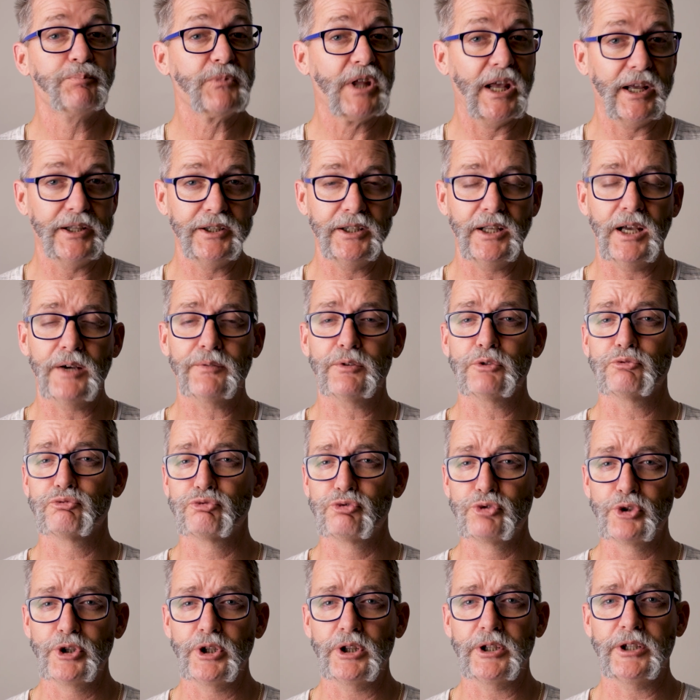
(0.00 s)
And the other
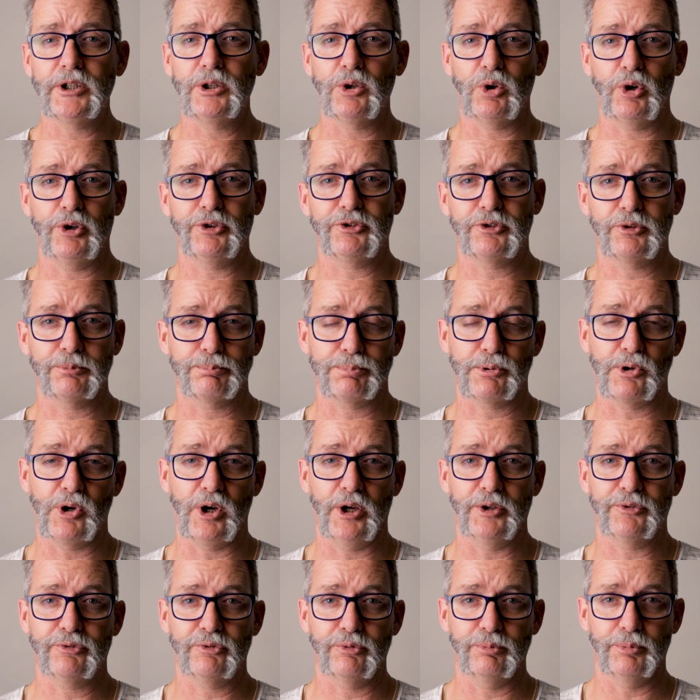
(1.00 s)
really nice
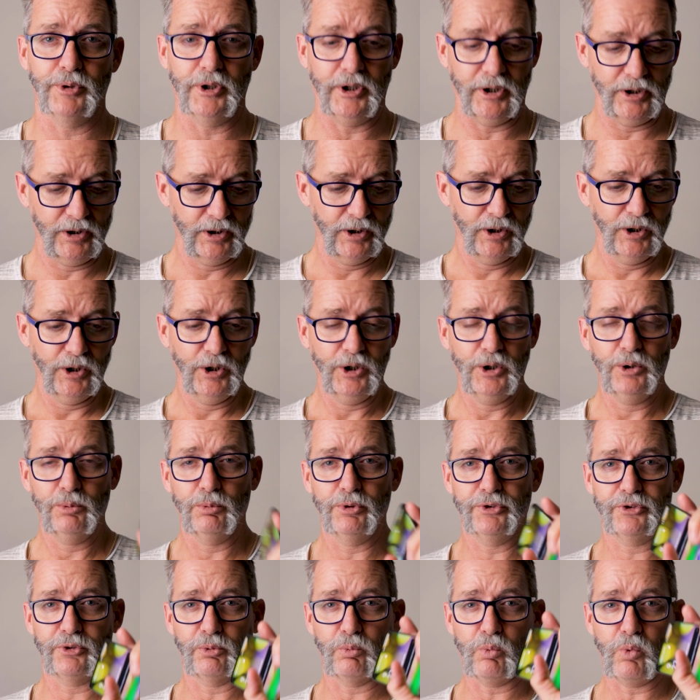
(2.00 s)
surprise for me
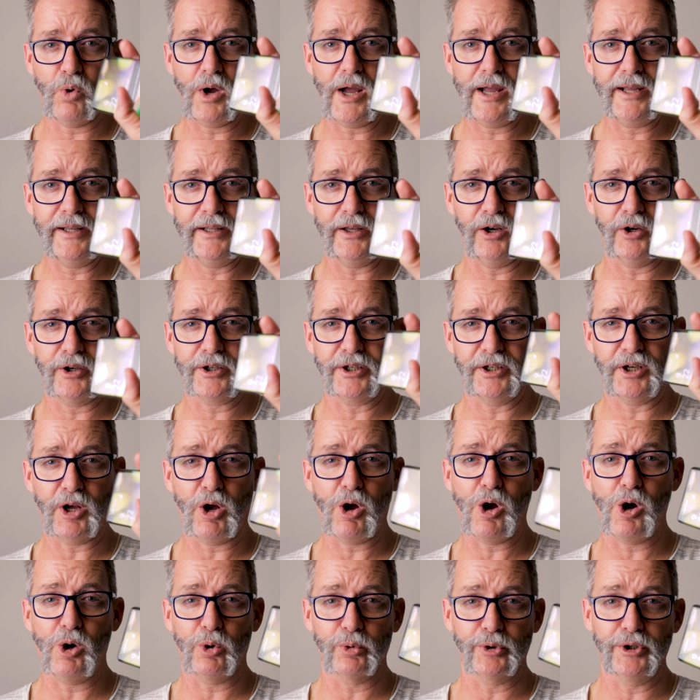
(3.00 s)
was the way I could
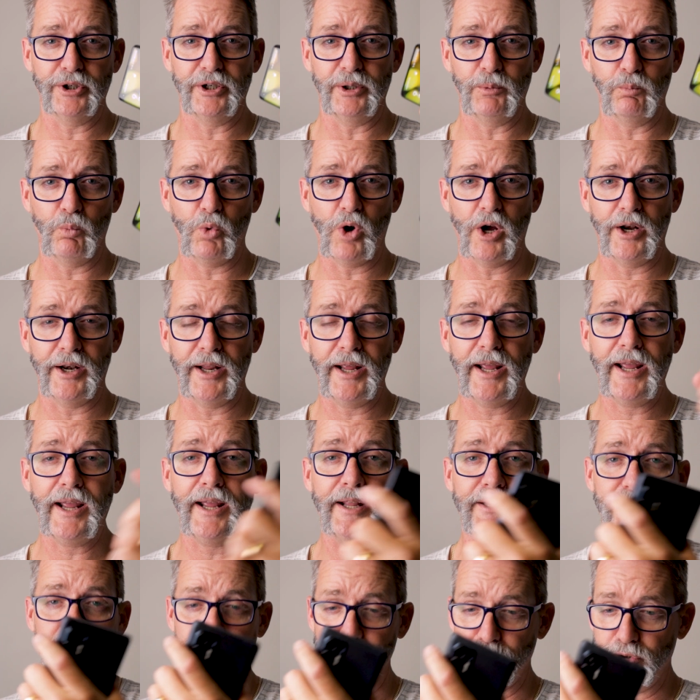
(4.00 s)
hold it in one
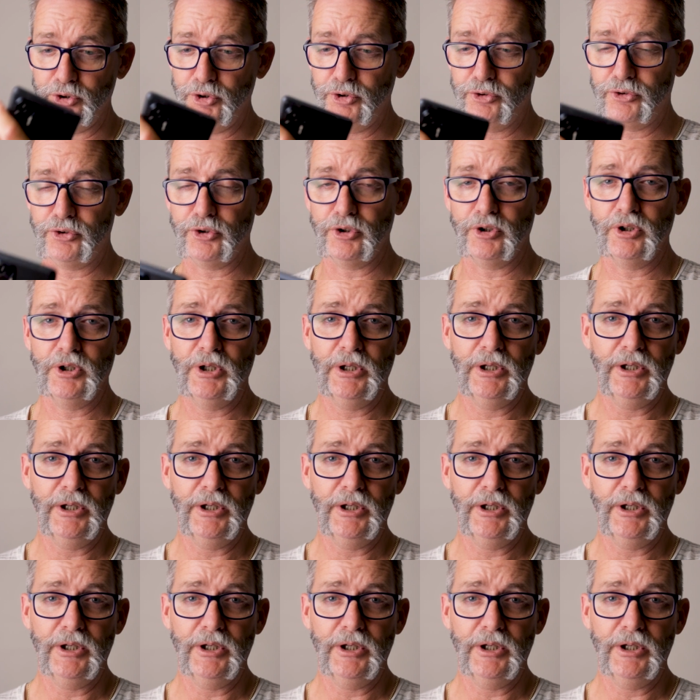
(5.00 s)
hand and use it.